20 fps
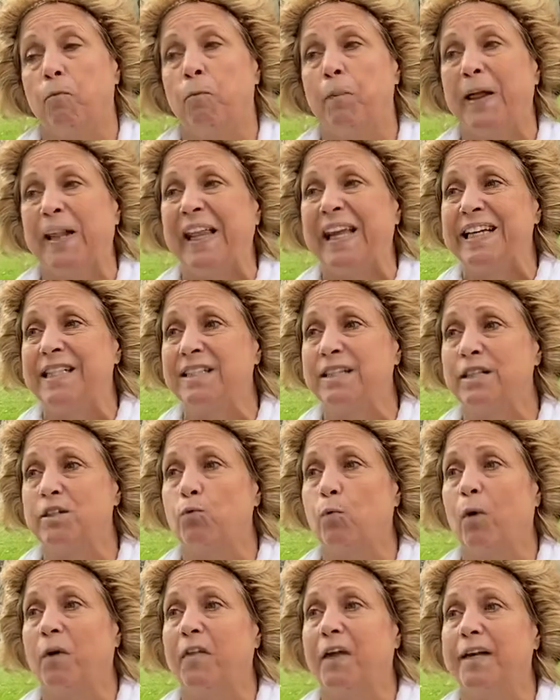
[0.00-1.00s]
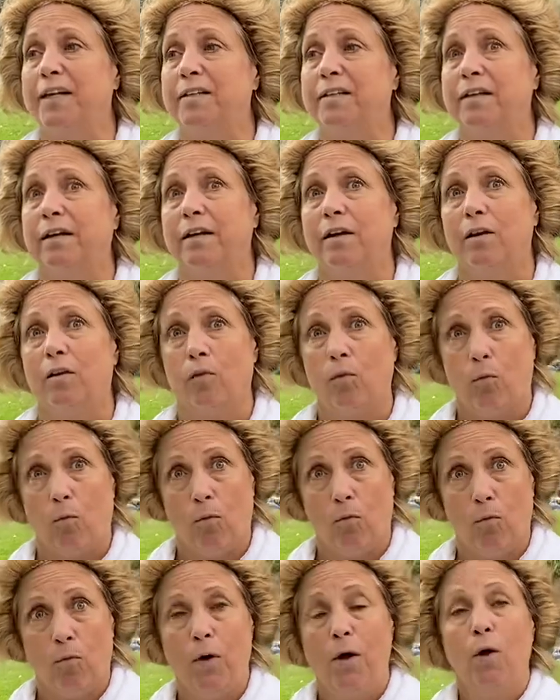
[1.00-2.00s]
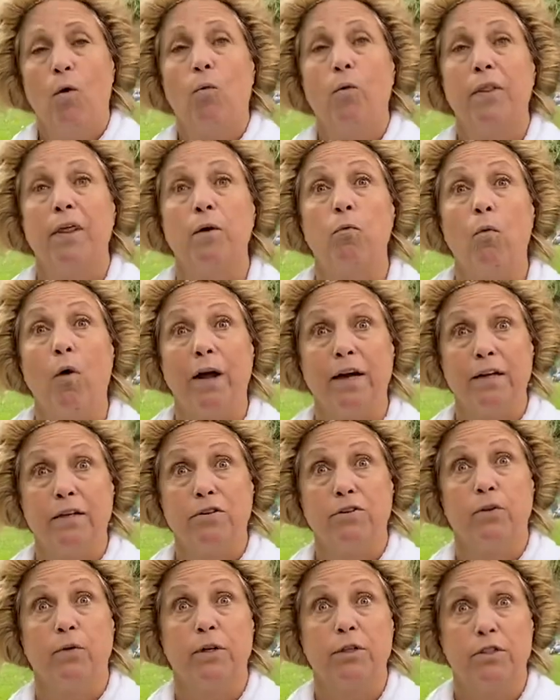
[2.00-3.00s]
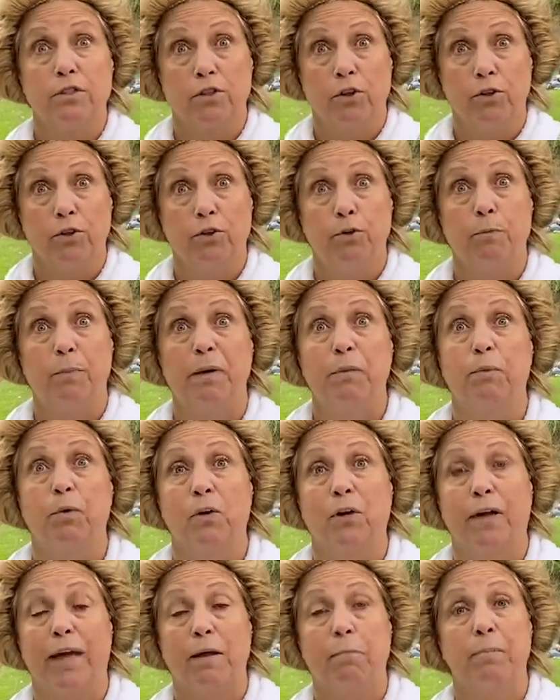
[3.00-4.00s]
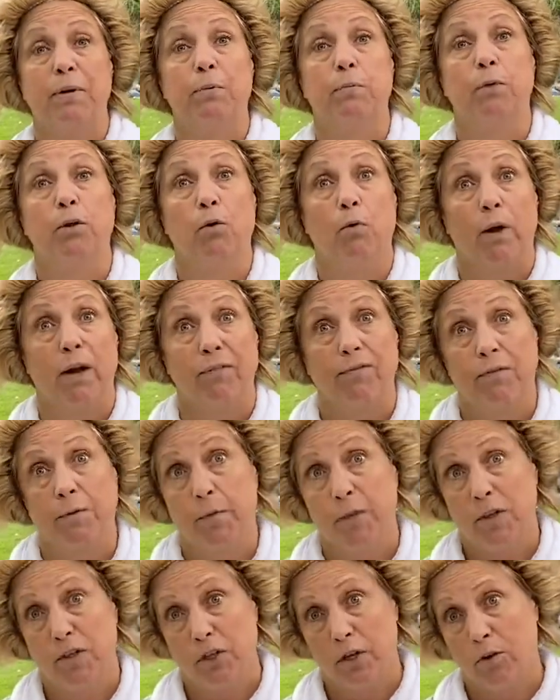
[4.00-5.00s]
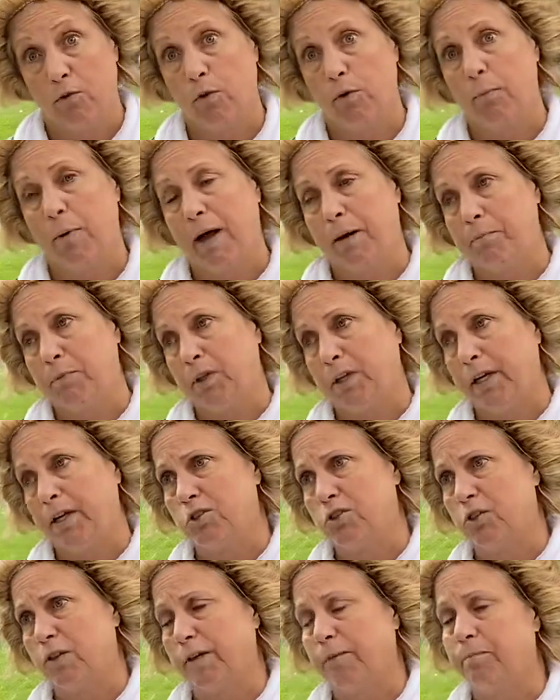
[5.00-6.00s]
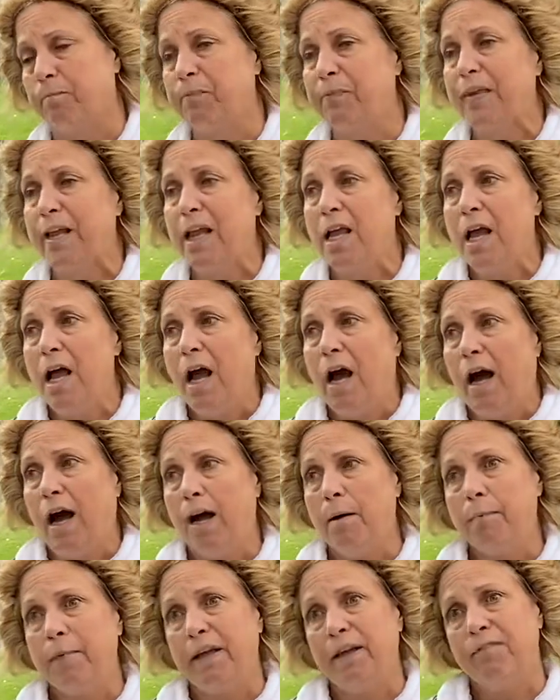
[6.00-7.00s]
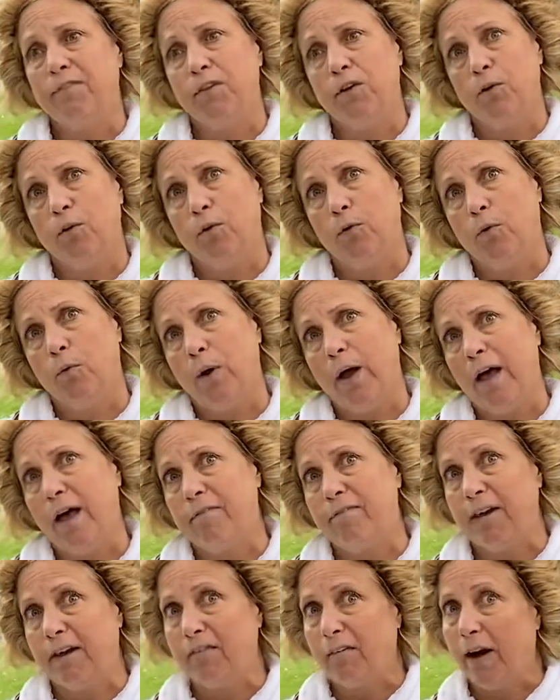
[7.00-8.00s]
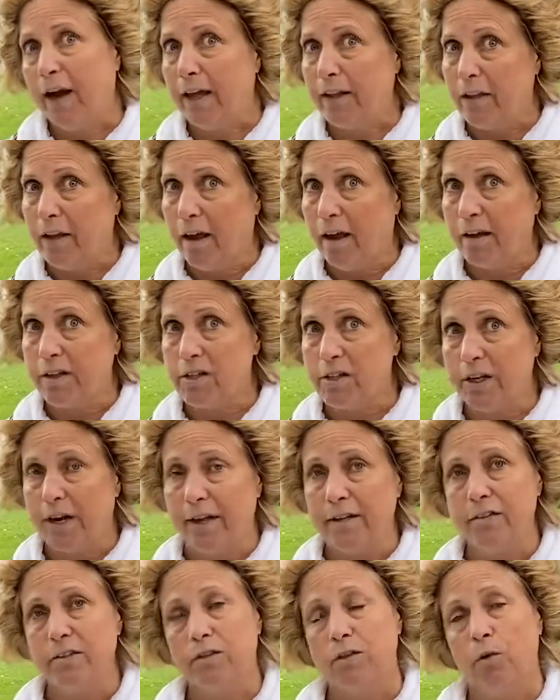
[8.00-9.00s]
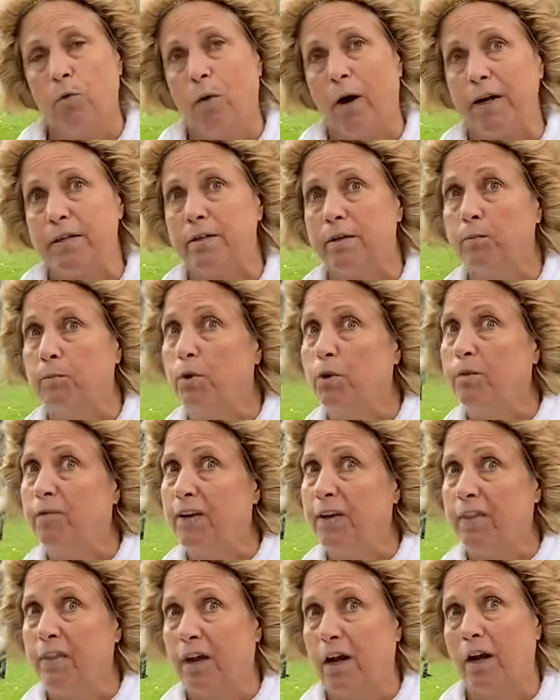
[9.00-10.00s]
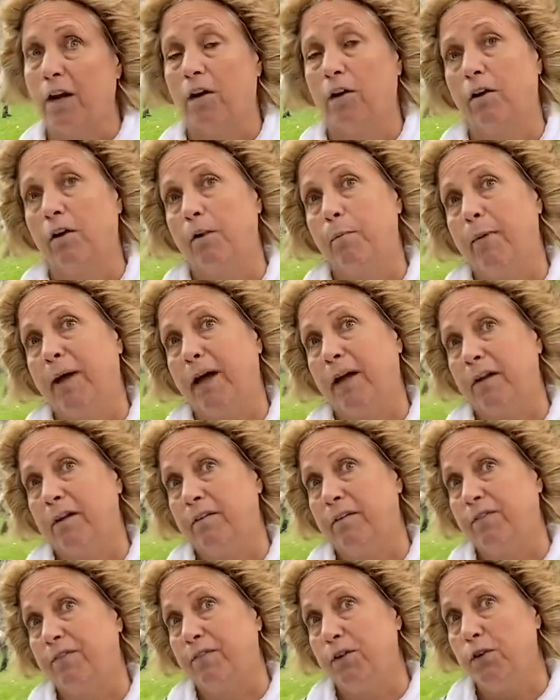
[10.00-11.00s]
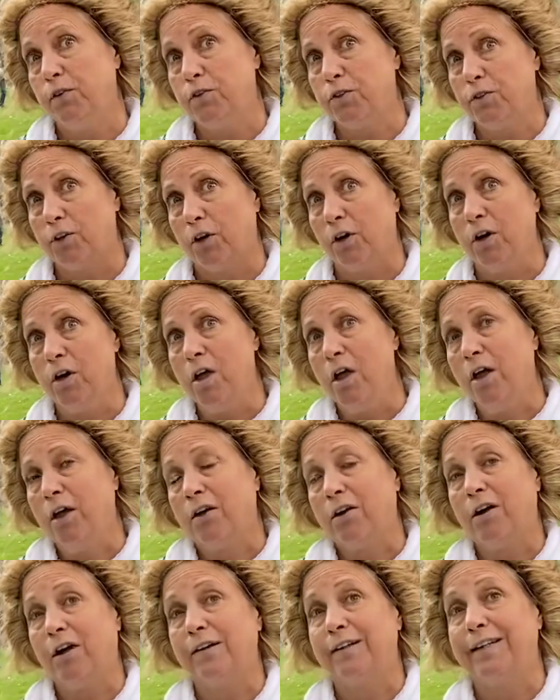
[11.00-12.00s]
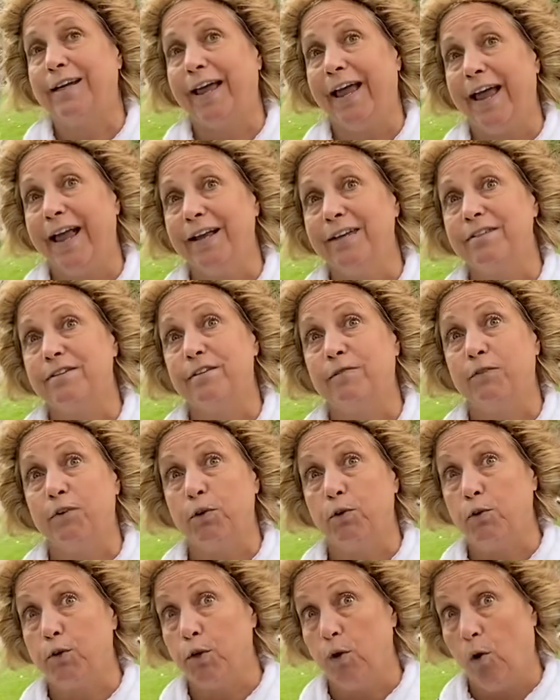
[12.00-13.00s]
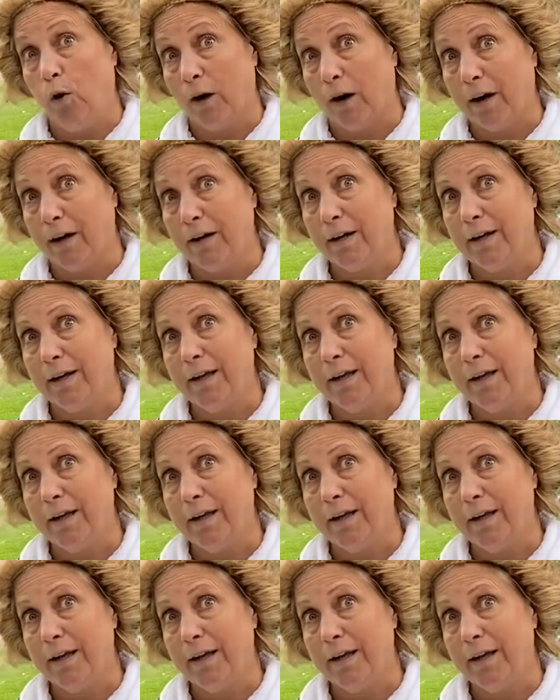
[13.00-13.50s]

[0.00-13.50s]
places where they wanted to exclude people or get people away from the general population. If you have ever had the chance to watch a movie that I heard about in the future called Gangs of New York,